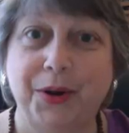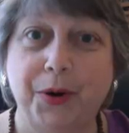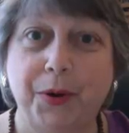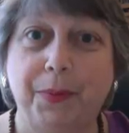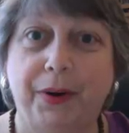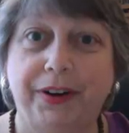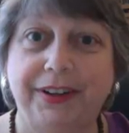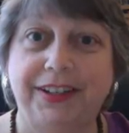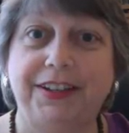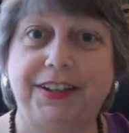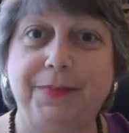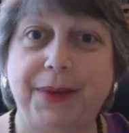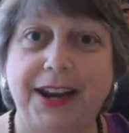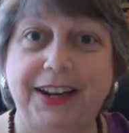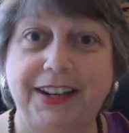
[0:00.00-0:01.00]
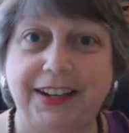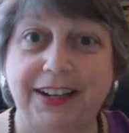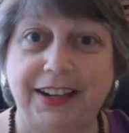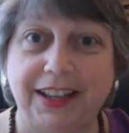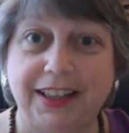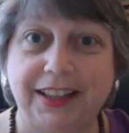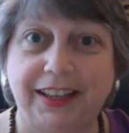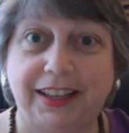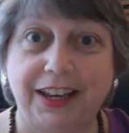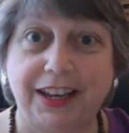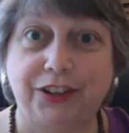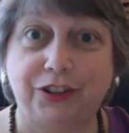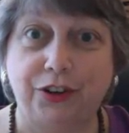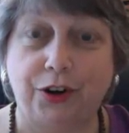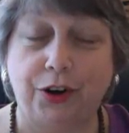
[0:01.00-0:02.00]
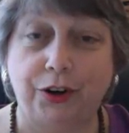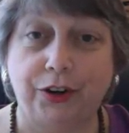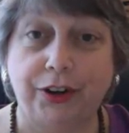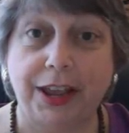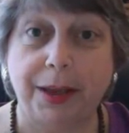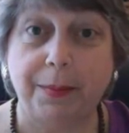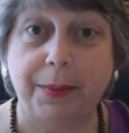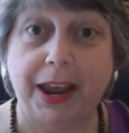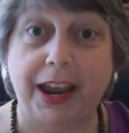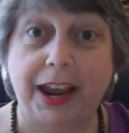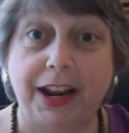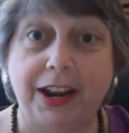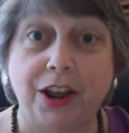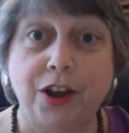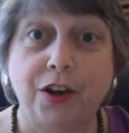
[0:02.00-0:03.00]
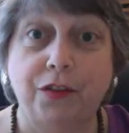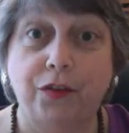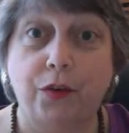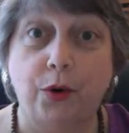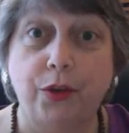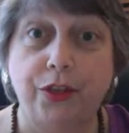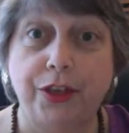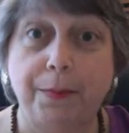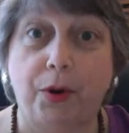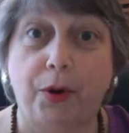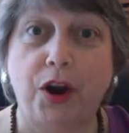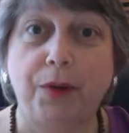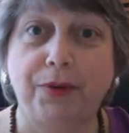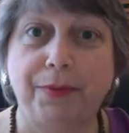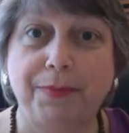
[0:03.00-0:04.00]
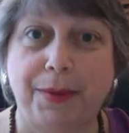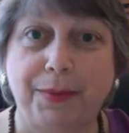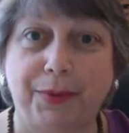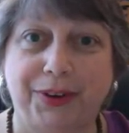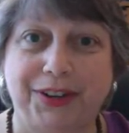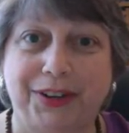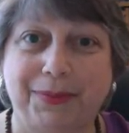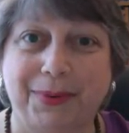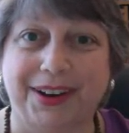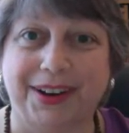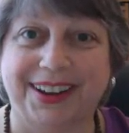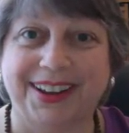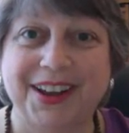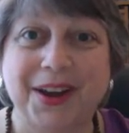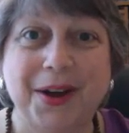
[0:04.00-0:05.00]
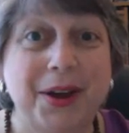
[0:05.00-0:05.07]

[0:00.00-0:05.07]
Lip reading: who participated in the Kickstarter campaign for the Barbara Memories book.